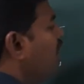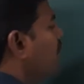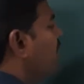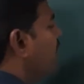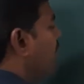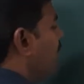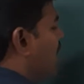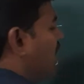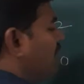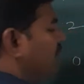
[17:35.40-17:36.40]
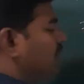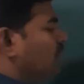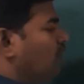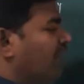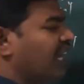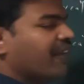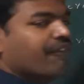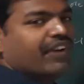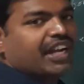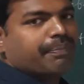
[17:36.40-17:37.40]
in ml. Okay,
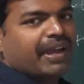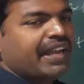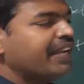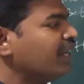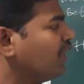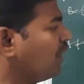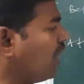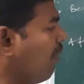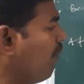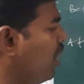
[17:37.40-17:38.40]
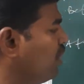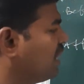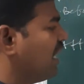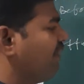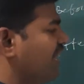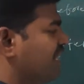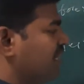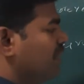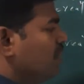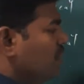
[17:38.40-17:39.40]
weight by gram molecular
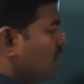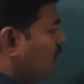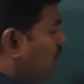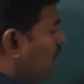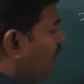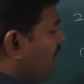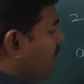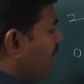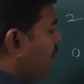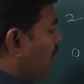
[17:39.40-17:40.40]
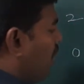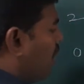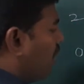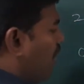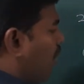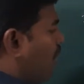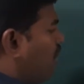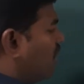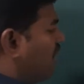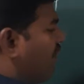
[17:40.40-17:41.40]
weight. So weight by gram
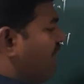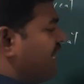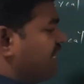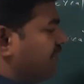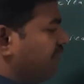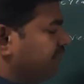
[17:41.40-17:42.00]
molecular weight